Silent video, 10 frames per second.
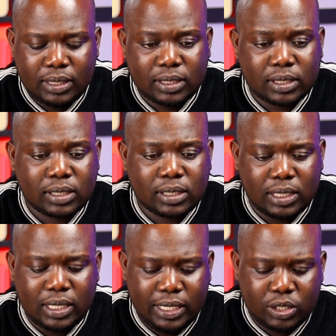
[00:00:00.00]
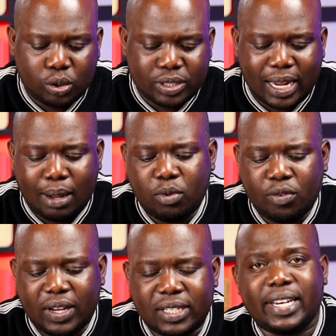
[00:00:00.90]
This little tab
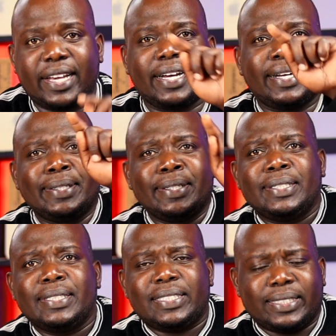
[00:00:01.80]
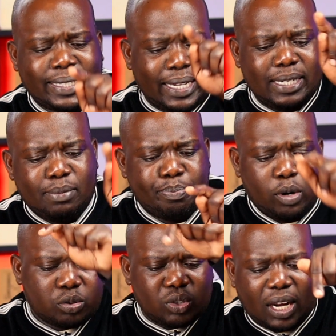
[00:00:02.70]
over is like a tiny
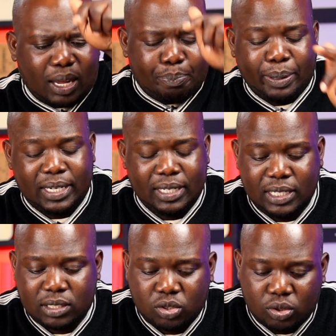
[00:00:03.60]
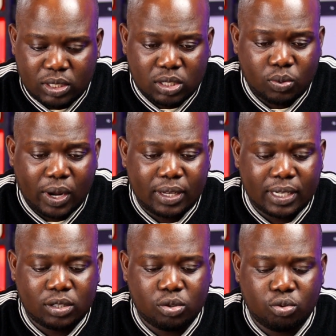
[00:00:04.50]
box with like a pen in it. So this is where you
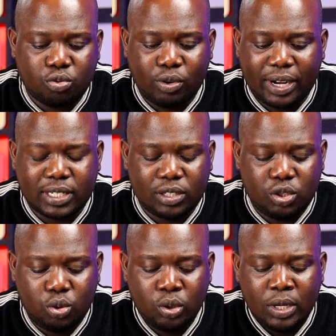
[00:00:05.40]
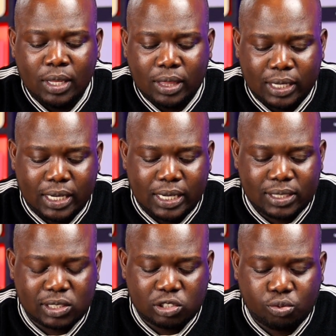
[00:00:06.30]
get to write a new thread.
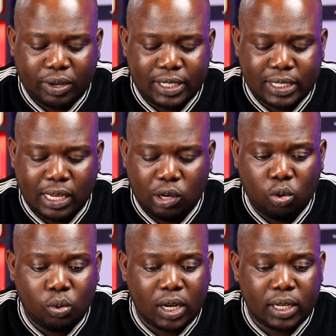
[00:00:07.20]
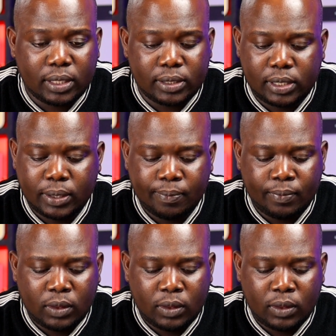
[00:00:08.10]
Let's just write hello world,